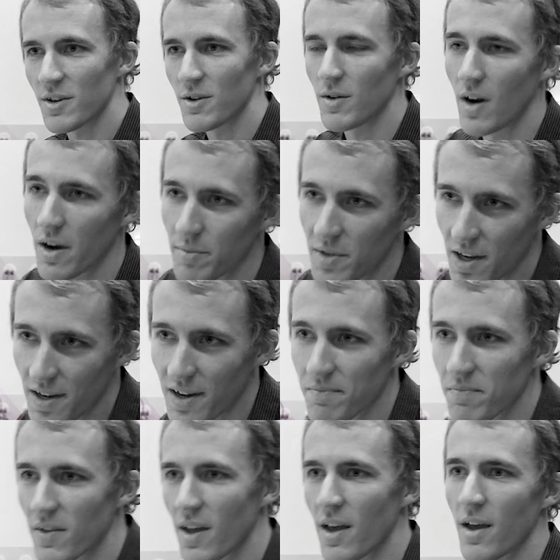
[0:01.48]
So I'm Dana,
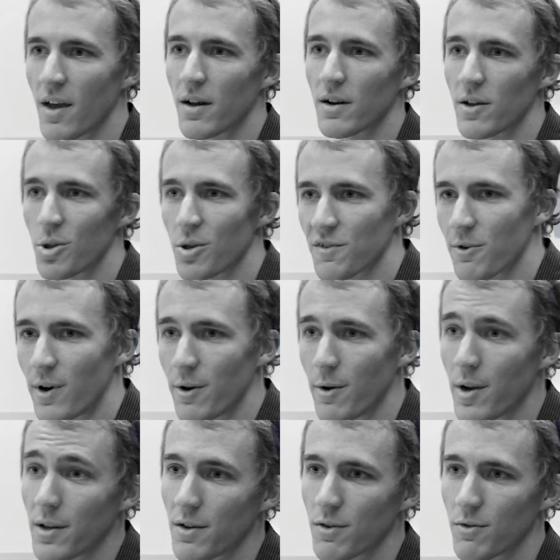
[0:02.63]
and I just
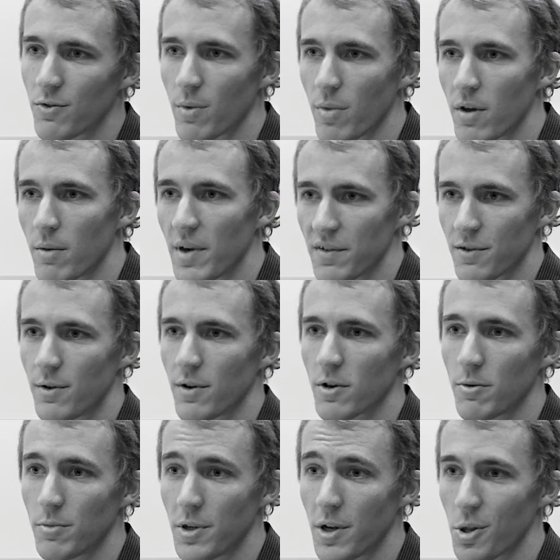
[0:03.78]
graduated from the Master in
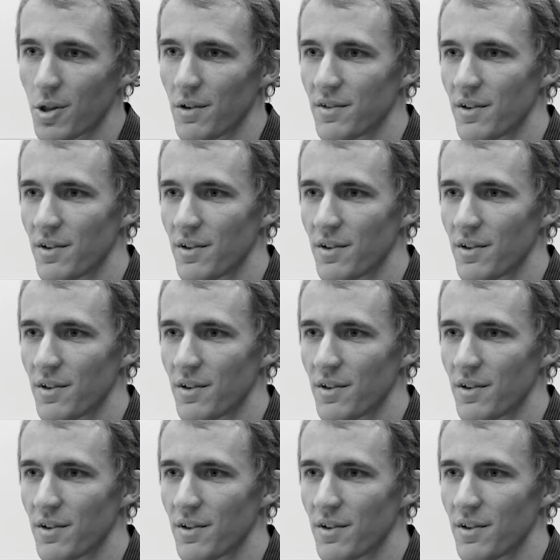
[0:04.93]
Computational